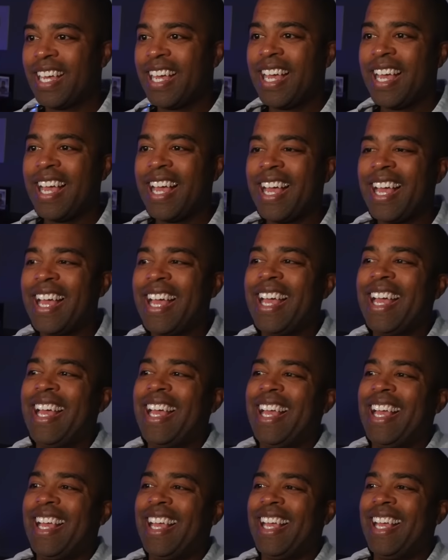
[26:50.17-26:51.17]

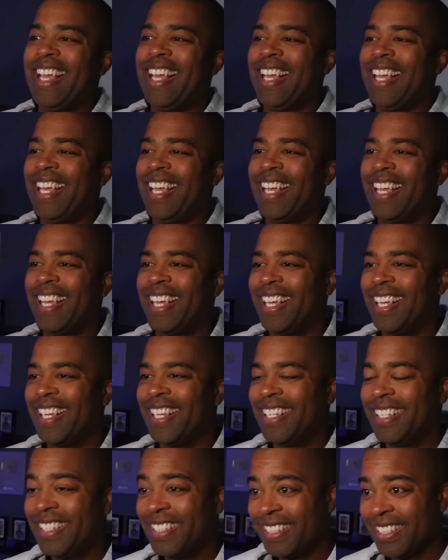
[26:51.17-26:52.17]

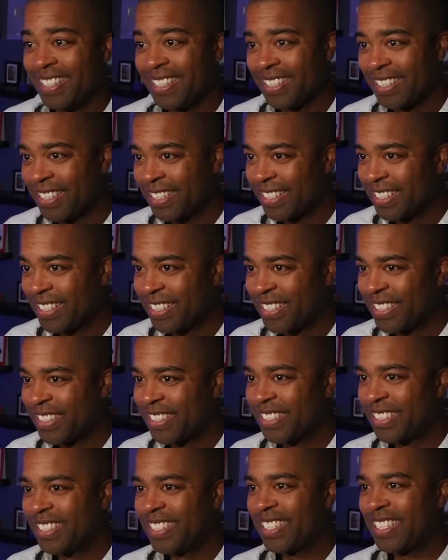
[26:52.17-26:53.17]

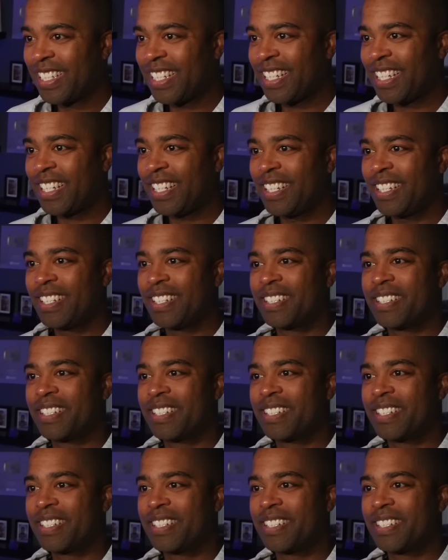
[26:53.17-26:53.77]
The person shown says nothing.